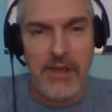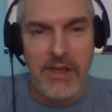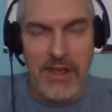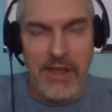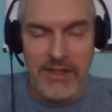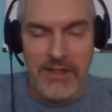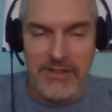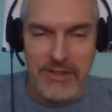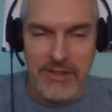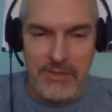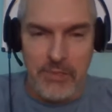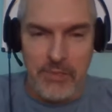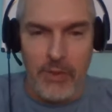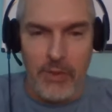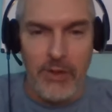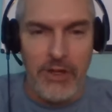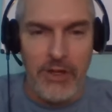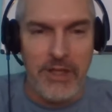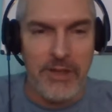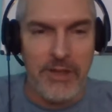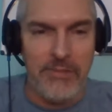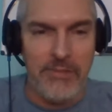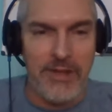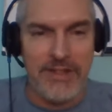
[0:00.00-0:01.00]
And she's
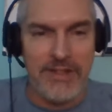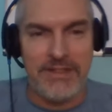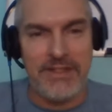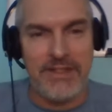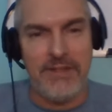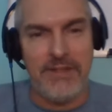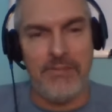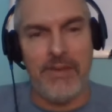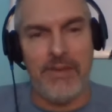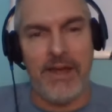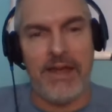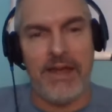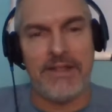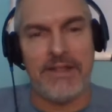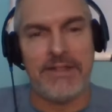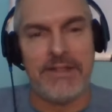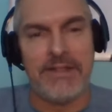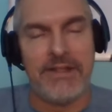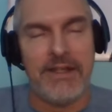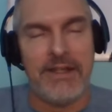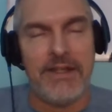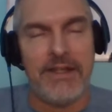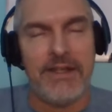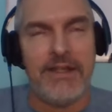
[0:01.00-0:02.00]
pointing at my C-PASS.
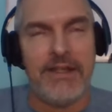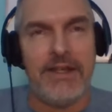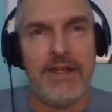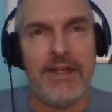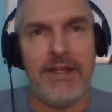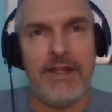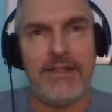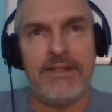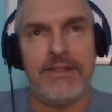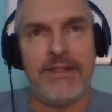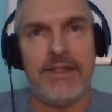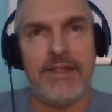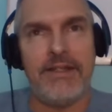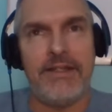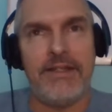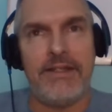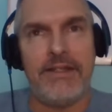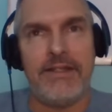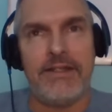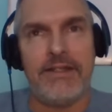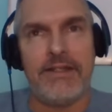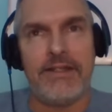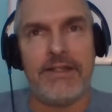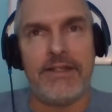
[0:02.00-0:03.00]
I said,
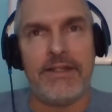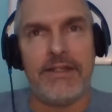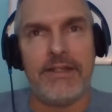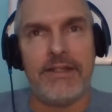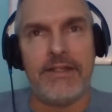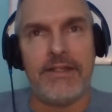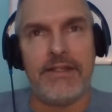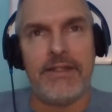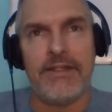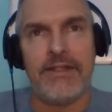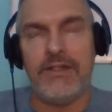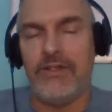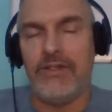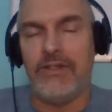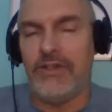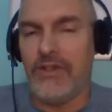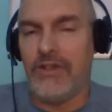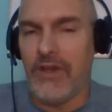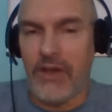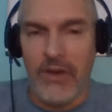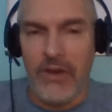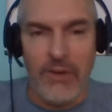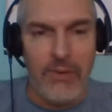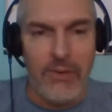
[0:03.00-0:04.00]

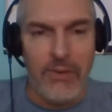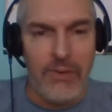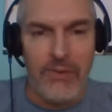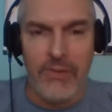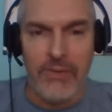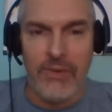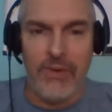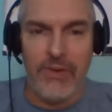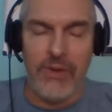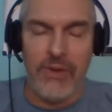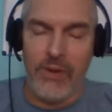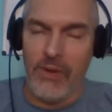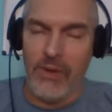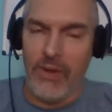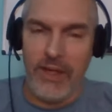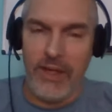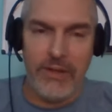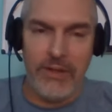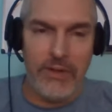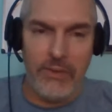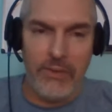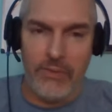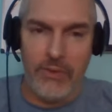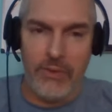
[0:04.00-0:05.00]
no, no,
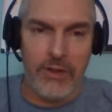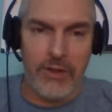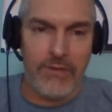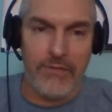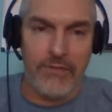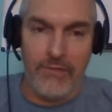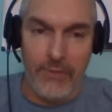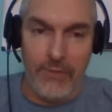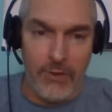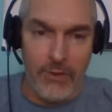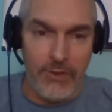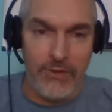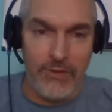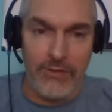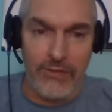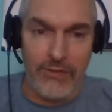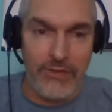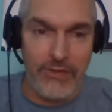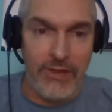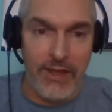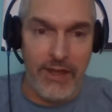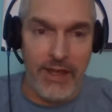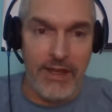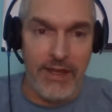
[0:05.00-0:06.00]
I don't work for the
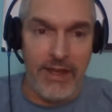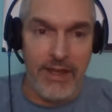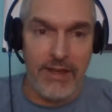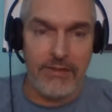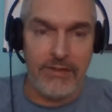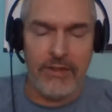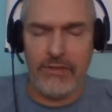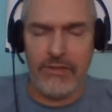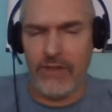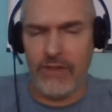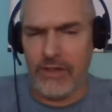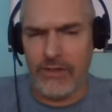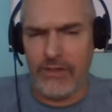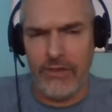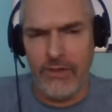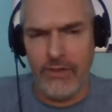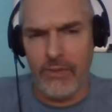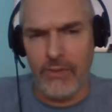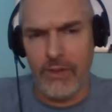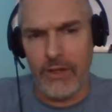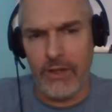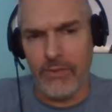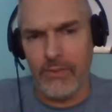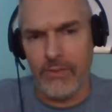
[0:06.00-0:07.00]
C I A. She's like, do
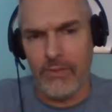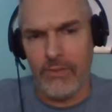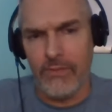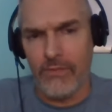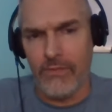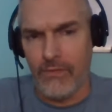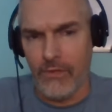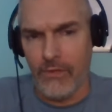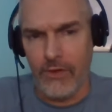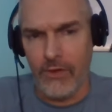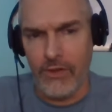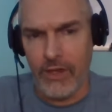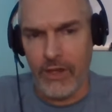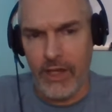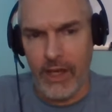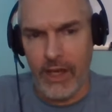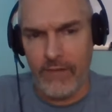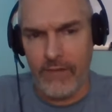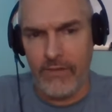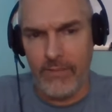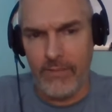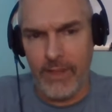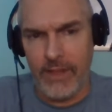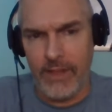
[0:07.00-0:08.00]
you work for the
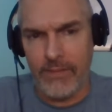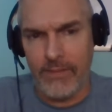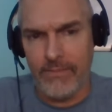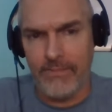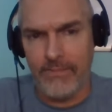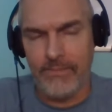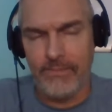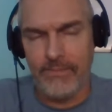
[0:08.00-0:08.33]
government?